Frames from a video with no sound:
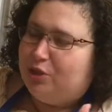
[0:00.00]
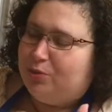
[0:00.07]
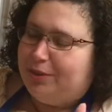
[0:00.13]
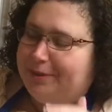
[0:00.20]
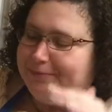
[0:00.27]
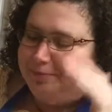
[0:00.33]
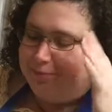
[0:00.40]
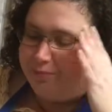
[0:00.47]

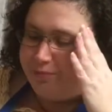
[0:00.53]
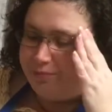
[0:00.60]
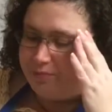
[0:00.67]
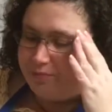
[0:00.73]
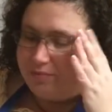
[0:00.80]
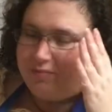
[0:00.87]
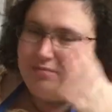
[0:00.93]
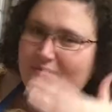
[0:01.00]
sweet.
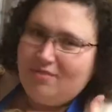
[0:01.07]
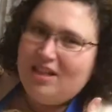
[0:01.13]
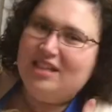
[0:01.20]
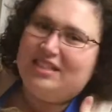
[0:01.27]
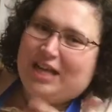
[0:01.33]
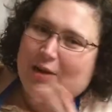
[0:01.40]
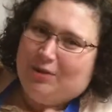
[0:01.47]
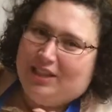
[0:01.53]

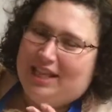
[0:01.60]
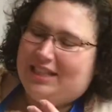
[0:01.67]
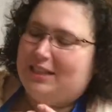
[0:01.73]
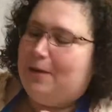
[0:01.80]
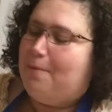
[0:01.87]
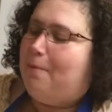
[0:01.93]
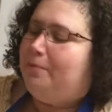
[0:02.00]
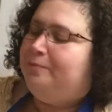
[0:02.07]
That's how I like
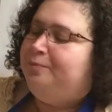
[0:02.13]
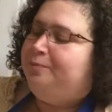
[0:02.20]
them.